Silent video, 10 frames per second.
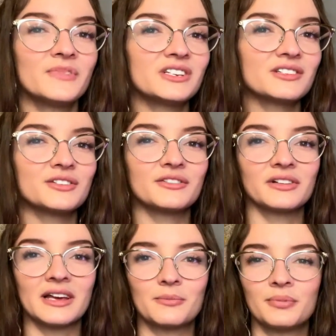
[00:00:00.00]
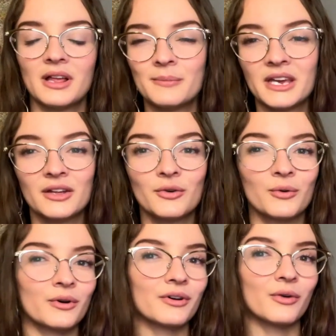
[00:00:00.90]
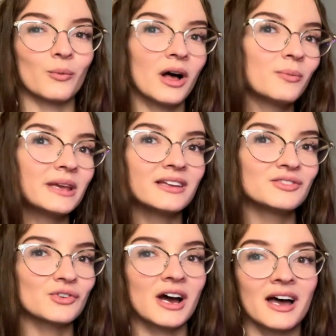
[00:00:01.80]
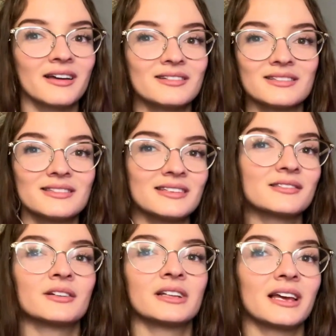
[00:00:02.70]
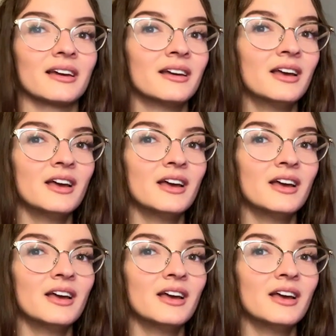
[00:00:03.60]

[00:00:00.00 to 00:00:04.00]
just due to like plumbing or the well being dry just seasonally.